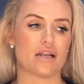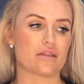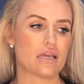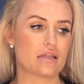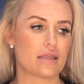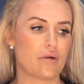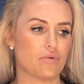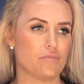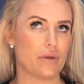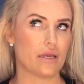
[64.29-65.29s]
And I think
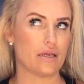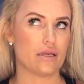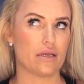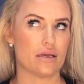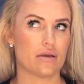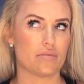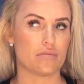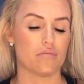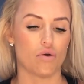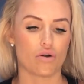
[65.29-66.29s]
that would be
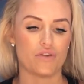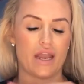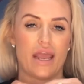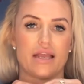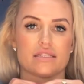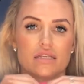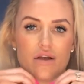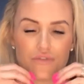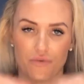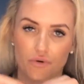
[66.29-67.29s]
more of an
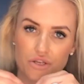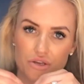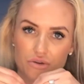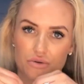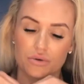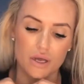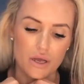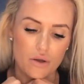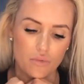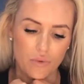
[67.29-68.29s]
answer for you
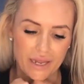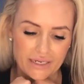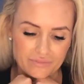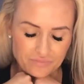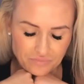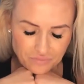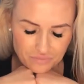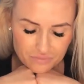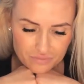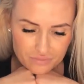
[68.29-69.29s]
when,
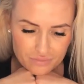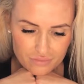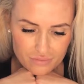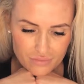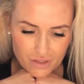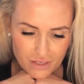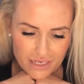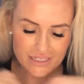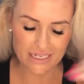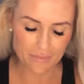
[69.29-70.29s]

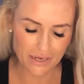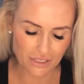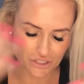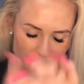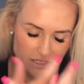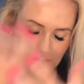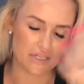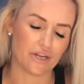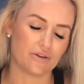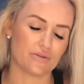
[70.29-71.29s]
instead of me actually just,